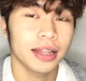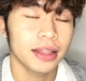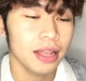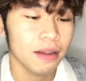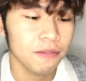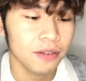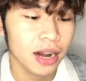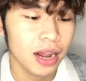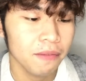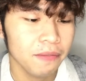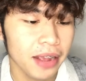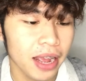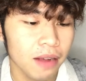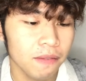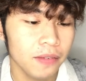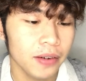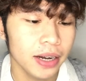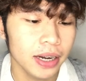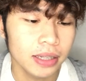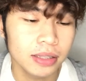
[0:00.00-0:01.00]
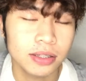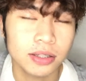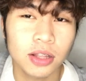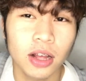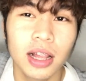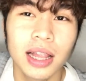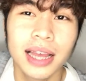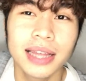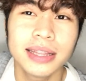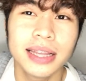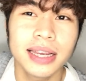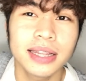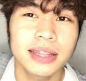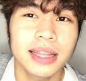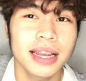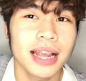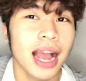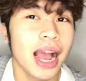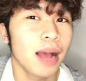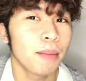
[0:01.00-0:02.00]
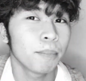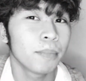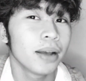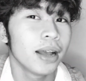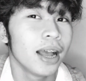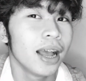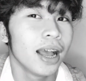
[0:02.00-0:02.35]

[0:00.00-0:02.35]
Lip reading: And never have I ever installed a dating app.